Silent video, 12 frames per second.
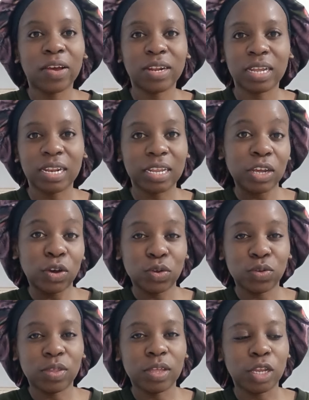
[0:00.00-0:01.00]
that I didn't go
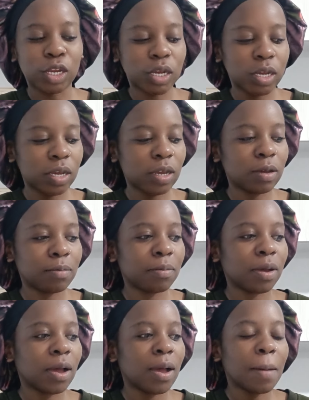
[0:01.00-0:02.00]
to the gym,
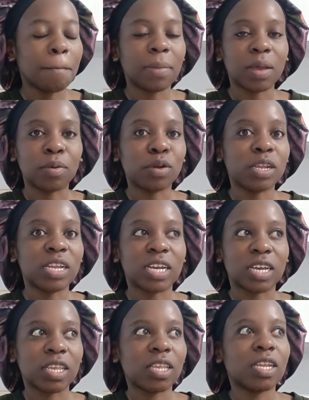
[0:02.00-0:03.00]
my body
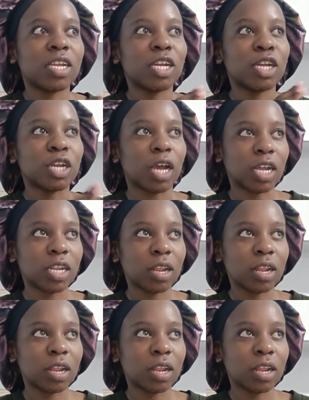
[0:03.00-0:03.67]
just shut.